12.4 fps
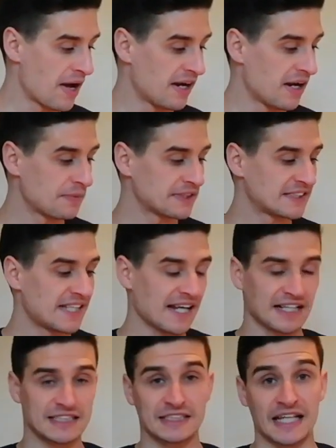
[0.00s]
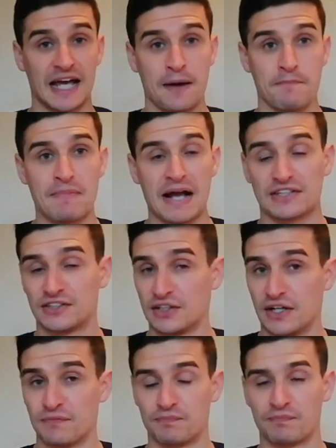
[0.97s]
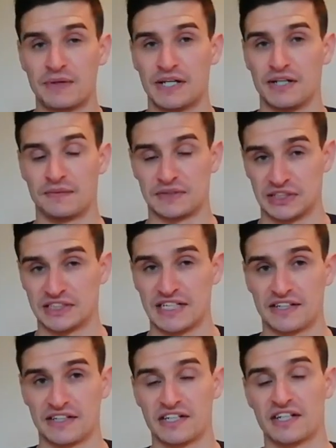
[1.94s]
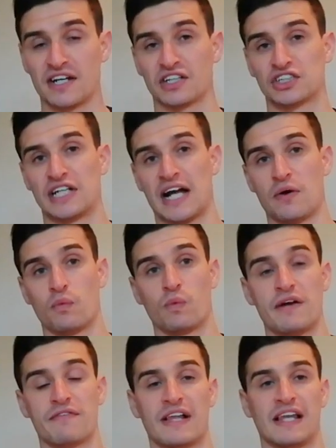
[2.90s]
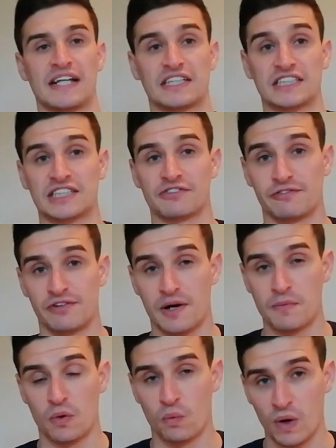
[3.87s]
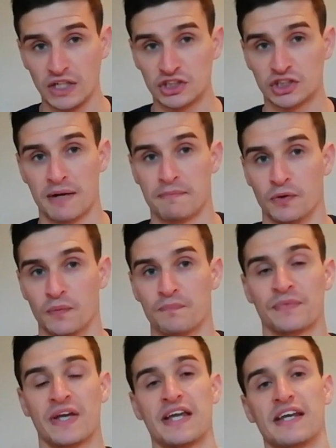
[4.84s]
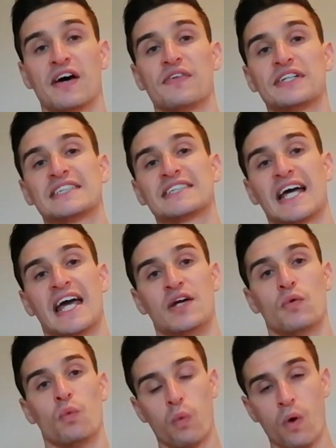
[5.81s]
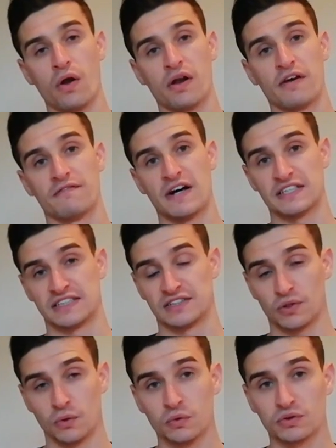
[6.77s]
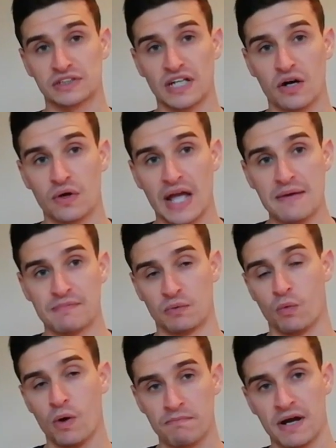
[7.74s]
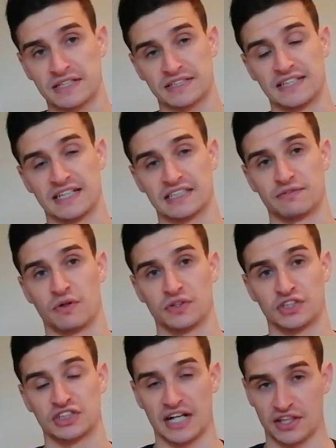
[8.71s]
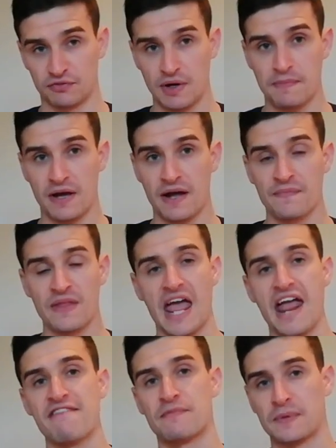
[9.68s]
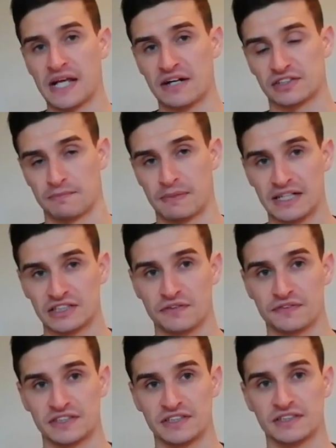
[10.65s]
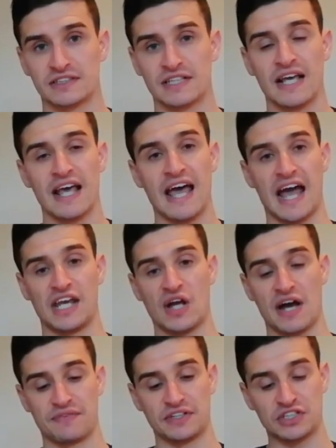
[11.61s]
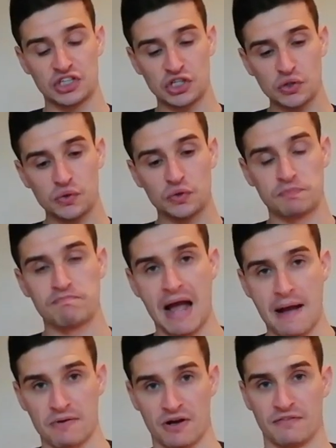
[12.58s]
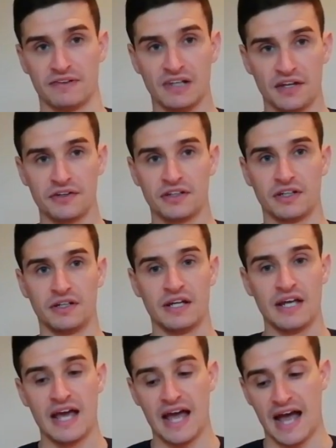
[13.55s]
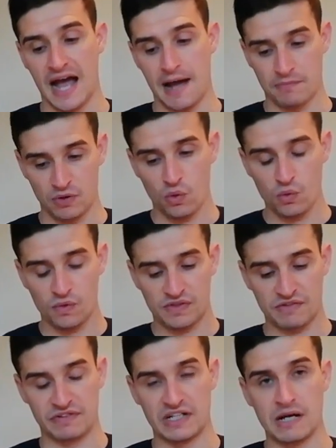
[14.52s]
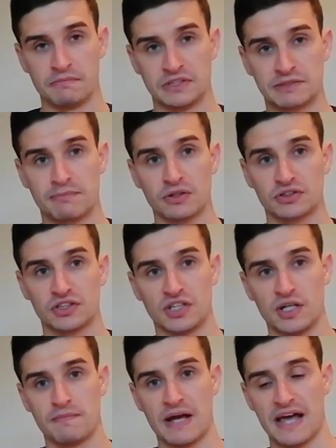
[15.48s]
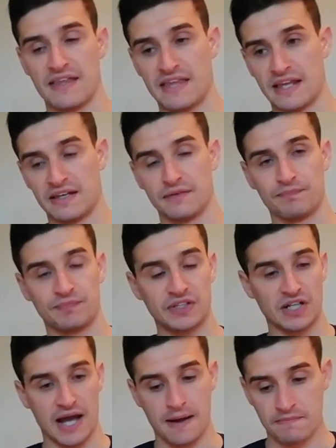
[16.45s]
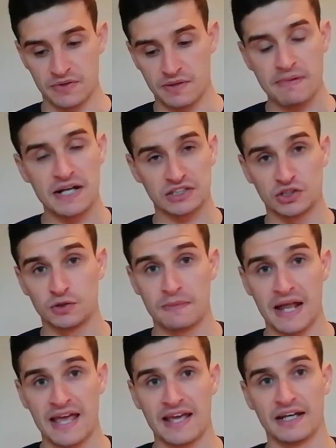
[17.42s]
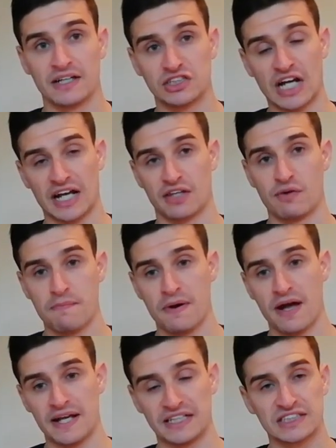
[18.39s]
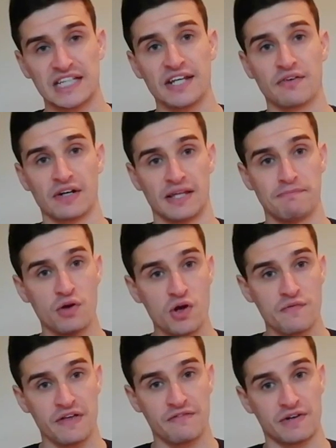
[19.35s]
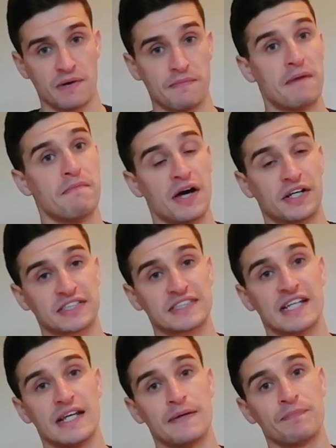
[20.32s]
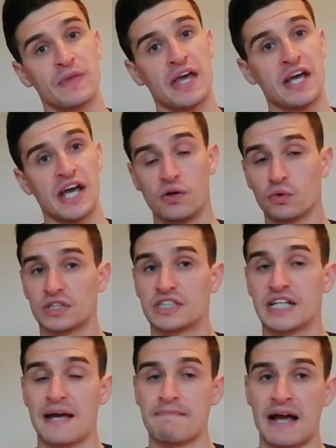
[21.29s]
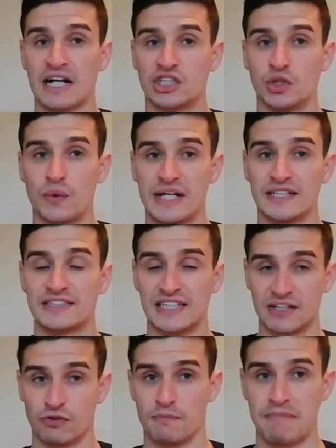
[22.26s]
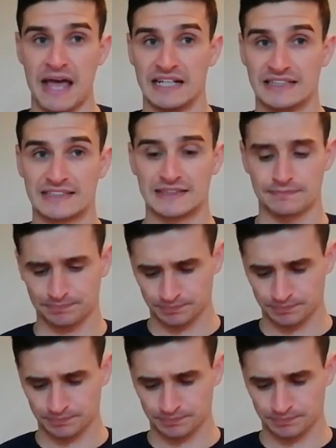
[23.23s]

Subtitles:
Number 6, back to pretty much your standard deduction now, with Letters from Whitechapel. Now this is a 1 versus all style game, where one person takes the role as Jack the Ripper, everybody else are police officers, and you have this huge map of London, all with different numbered spots on them, and then the person who's playing Jack the Ripper is secretly moving from a murder scene in order to get back to his secret base.